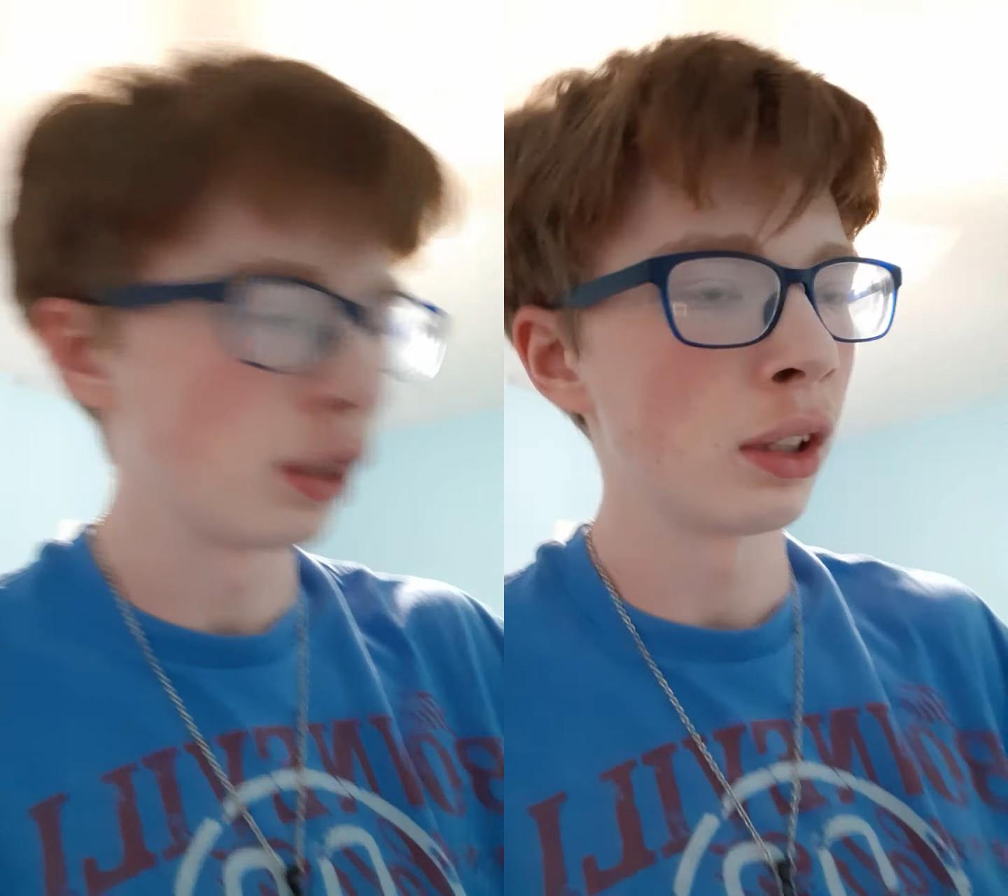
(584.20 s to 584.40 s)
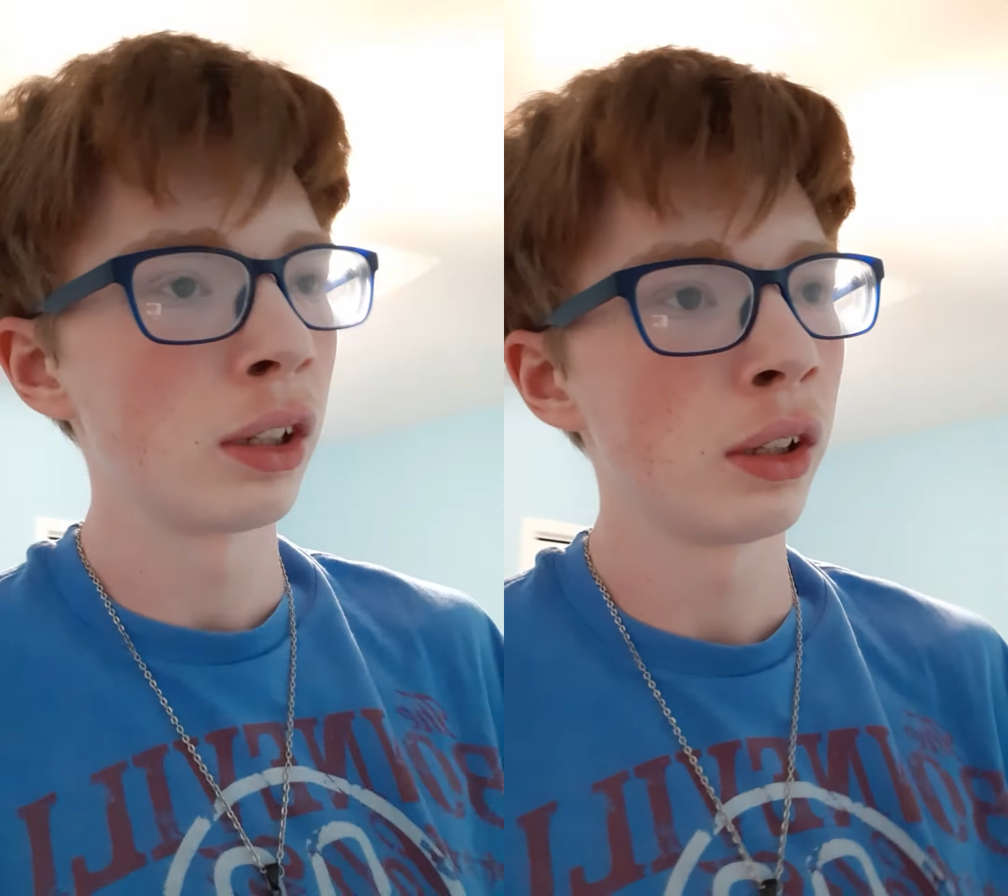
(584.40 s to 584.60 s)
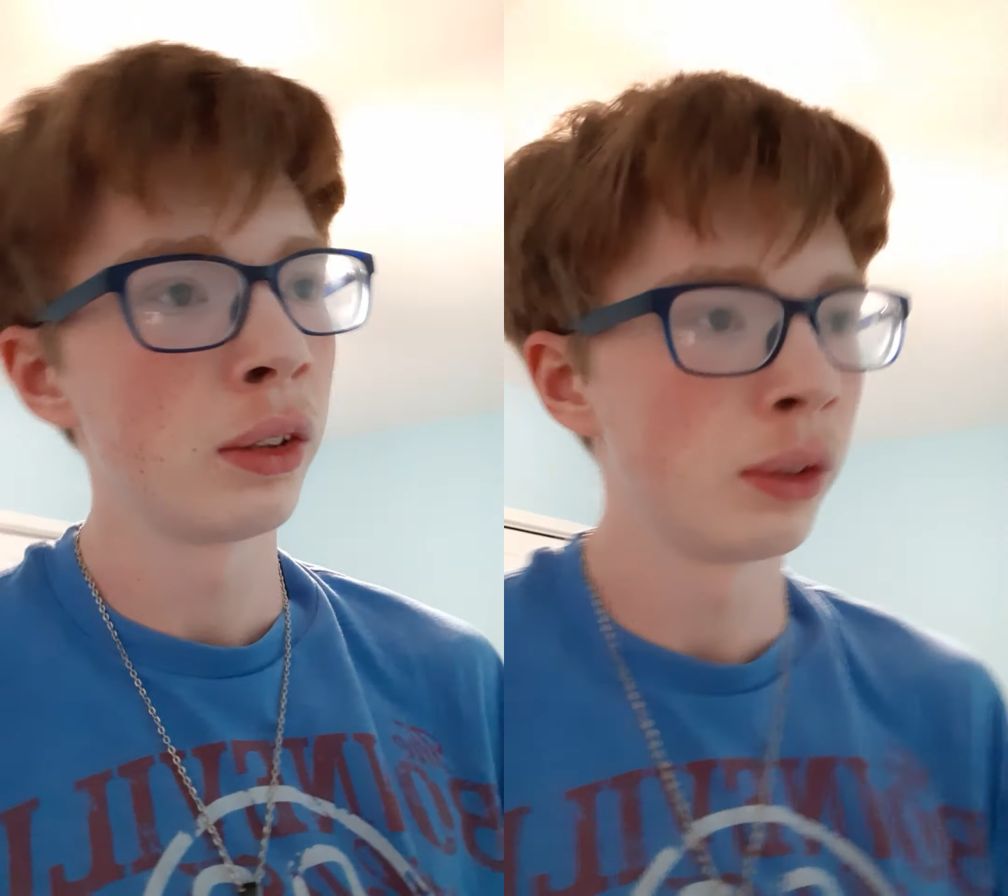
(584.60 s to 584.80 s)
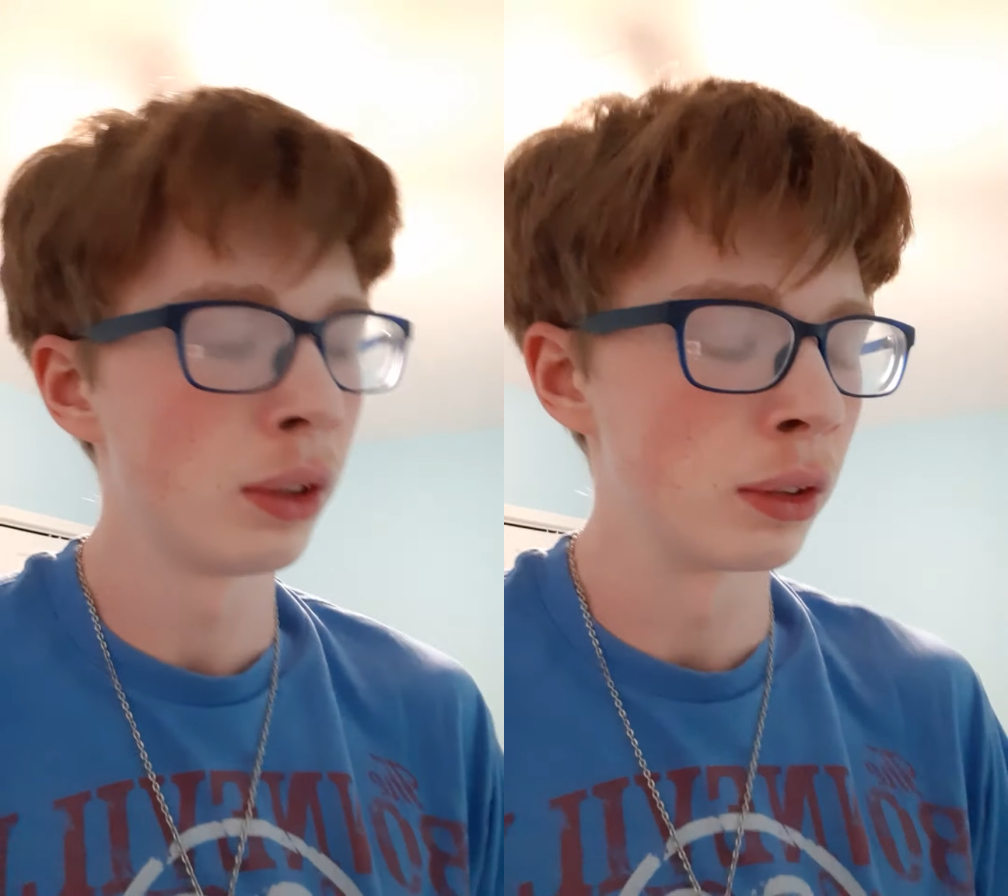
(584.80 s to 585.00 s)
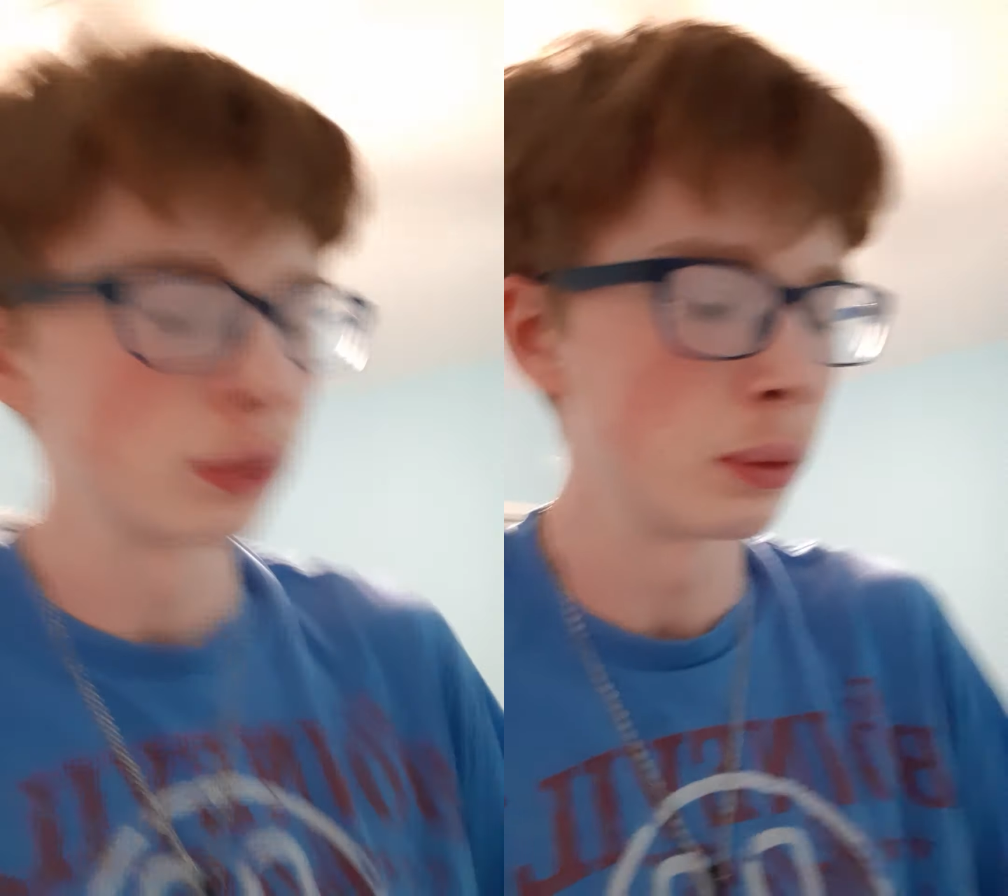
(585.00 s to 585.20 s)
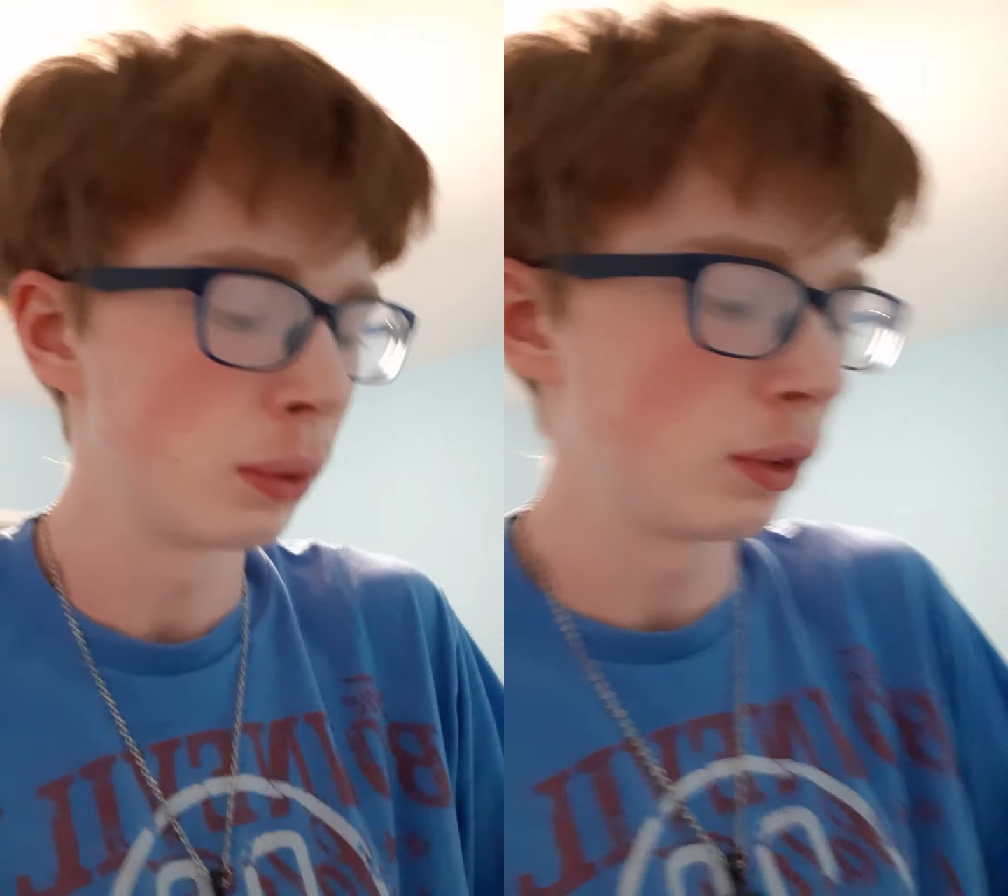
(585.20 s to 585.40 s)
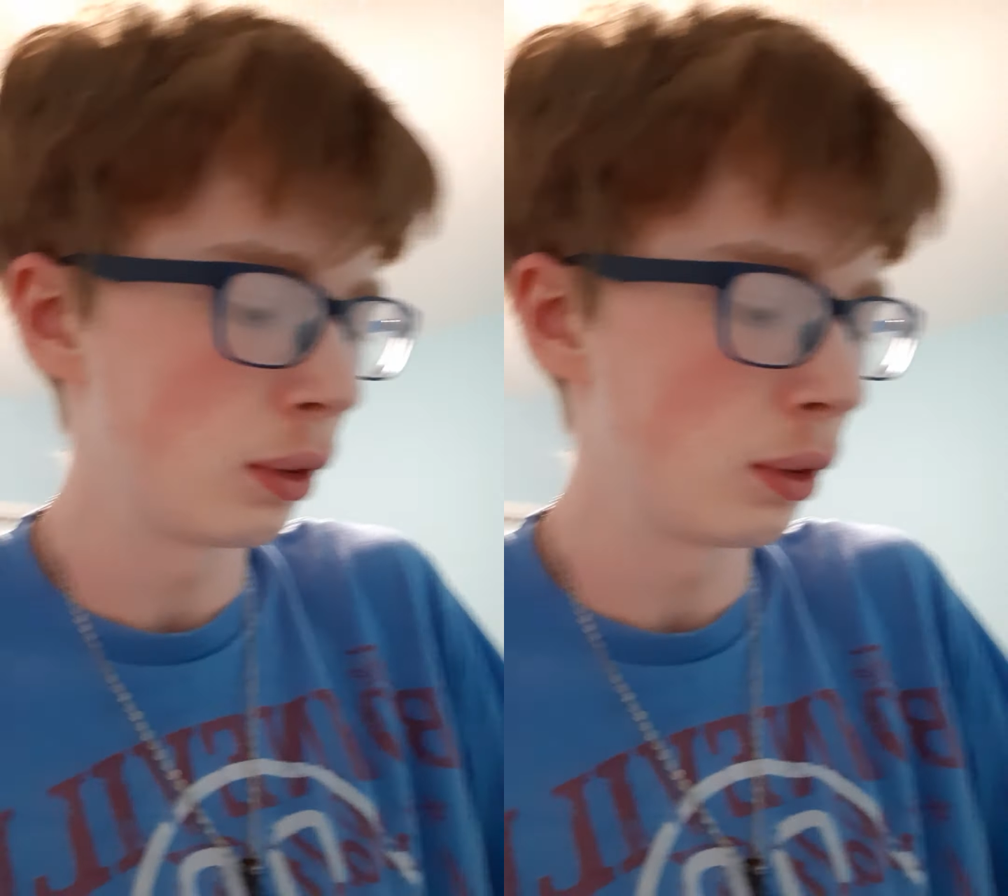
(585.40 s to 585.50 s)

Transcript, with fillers: on, you know,